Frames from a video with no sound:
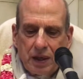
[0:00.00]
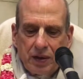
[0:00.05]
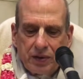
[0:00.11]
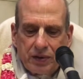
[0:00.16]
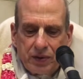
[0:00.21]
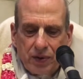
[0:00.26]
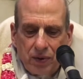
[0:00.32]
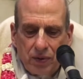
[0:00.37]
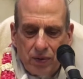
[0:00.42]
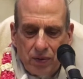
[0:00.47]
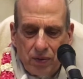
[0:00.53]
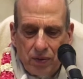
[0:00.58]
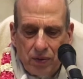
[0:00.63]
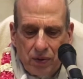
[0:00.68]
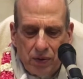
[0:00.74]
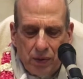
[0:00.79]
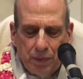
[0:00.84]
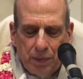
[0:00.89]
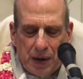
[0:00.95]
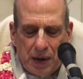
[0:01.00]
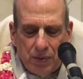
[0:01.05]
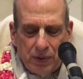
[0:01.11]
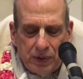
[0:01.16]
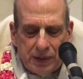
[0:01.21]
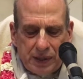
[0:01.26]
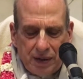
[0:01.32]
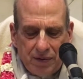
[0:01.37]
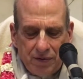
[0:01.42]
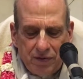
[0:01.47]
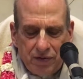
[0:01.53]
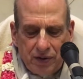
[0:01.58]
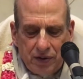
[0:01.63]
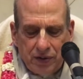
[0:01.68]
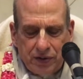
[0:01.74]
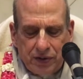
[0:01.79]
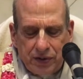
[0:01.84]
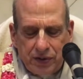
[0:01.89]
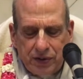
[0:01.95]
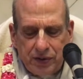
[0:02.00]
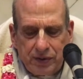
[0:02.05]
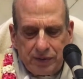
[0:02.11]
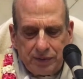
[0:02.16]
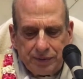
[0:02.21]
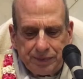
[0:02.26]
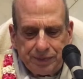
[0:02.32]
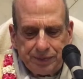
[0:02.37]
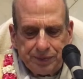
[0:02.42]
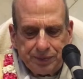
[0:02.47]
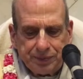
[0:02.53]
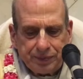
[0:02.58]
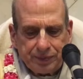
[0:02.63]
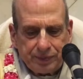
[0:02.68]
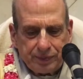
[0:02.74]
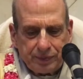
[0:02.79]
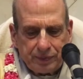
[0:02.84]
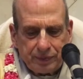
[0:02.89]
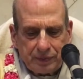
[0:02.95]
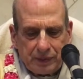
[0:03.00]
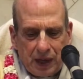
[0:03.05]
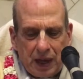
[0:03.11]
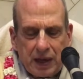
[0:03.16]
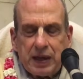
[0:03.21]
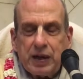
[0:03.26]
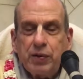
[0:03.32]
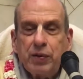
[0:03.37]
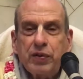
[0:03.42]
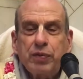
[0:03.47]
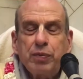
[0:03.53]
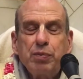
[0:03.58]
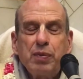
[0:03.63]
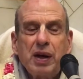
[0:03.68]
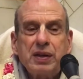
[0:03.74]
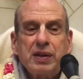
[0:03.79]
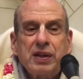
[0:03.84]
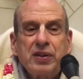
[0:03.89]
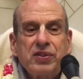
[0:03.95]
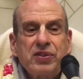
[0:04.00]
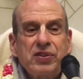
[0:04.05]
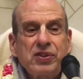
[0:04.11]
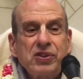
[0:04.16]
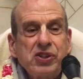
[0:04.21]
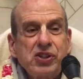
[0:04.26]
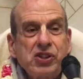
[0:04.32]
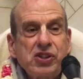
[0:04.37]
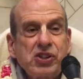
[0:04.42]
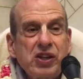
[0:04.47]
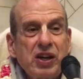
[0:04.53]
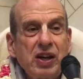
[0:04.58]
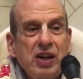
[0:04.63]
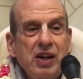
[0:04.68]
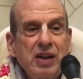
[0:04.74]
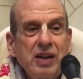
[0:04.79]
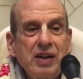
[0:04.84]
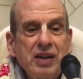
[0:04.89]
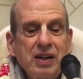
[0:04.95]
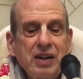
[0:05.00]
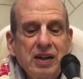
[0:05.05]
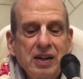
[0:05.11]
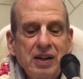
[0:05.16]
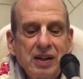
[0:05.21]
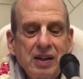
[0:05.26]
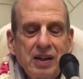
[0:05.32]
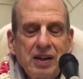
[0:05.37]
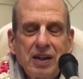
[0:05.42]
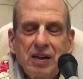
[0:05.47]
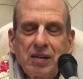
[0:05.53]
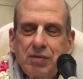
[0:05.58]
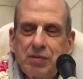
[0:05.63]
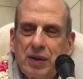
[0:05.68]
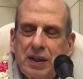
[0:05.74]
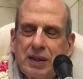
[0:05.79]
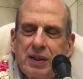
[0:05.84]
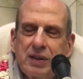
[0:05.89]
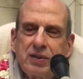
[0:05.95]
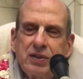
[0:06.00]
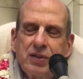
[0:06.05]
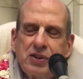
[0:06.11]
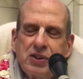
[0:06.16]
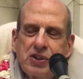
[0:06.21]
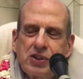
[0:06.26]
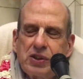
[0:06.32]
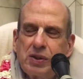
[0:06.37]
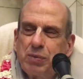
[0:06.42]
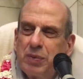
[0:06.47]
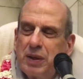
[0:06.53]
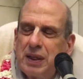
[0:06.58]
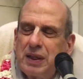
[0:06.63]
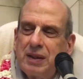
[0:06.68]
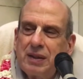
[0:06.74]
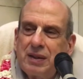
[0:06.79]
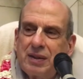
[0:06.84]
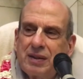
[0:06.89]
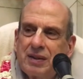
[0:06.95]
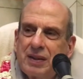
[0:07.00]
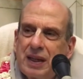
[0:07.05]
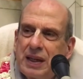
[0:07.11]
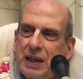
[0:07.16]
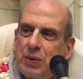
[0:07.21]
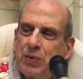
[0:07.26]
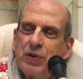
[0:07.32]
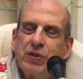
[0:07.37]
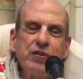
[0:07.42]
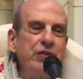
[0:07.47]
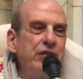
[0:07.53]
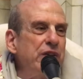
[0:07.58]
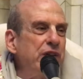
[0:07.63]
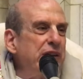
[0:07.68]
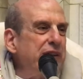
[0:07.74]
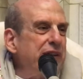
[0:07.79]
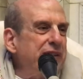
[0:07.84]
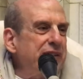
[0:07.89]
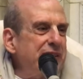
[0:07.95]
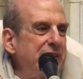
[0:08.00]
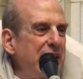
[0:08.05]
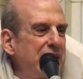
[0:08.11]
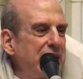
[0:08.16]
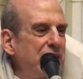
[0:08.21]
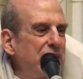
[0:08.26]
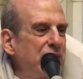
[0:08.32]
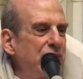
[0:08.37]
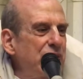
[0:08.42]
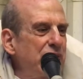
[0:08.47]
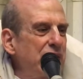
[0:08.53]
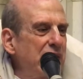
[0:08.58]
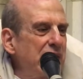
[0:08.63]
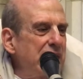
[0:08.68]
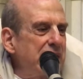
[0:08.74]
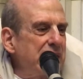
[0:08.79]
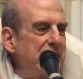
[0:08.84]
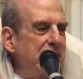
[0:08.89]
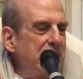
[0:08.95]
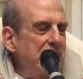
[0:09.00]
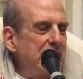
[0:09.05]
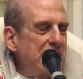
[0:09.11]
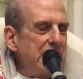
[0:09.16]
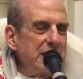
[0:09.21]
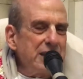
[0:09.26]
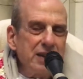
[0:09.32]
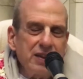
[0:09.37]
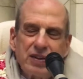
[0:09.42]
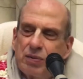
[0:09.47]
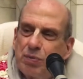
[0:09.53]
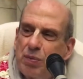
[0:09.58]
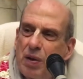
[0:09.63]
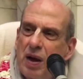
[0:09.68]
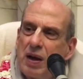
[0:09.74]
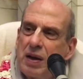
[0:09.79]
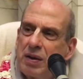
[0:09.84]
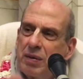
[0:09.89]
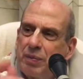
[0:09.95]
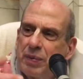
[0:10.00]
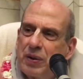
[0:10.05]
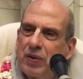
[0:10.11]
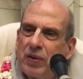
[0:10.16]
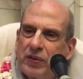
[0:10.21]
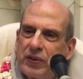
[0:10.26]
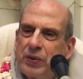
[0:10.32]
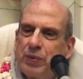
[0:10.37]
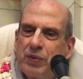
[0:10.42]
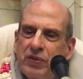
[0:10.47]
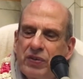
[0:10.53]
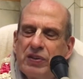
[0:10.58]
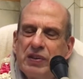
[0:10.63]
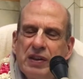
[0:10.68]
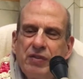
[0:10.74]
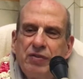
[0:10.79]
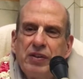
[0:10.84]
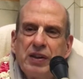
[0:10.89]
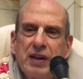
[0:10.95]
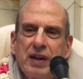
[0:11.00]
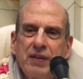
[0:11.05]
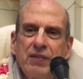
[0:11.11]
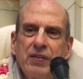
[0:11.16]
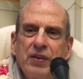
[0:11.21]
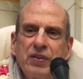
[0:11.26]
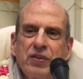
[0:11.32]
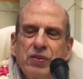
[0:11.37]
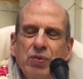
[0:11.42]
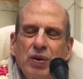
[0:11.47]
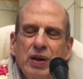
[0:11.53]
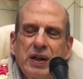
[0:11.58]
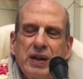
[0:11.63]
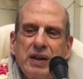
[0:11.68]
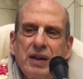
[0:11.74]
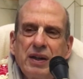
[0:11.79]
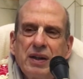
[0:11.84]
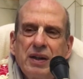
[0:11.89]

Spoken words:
So the Bhagavatam verse, and he was manatushta. Manatushta means that he was fully satisfied in his mind because he was living in this way.